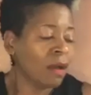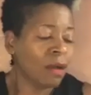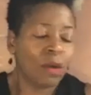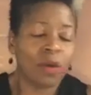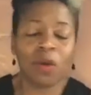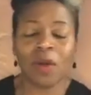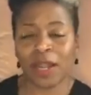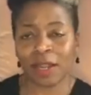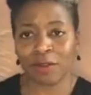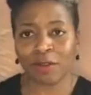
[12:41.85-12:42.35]

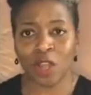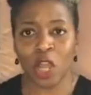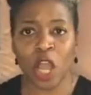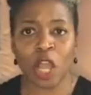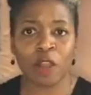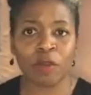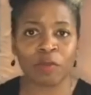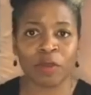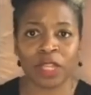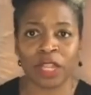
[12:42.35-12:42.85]
I don't
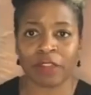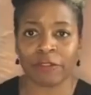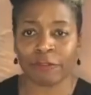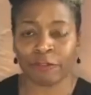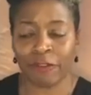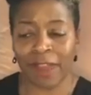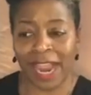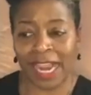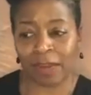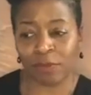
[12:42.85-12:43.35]
know, I'm really
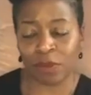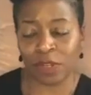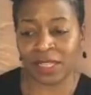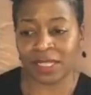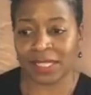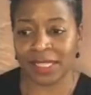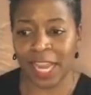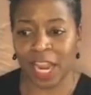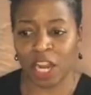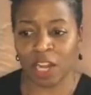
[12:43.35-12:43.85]
afraid, I'm really
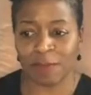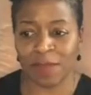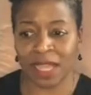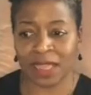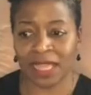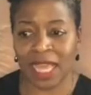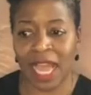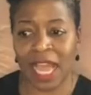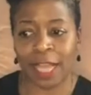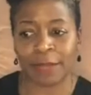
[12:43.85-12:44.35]
scared
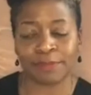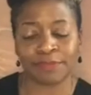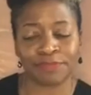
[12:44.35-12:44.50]
about that.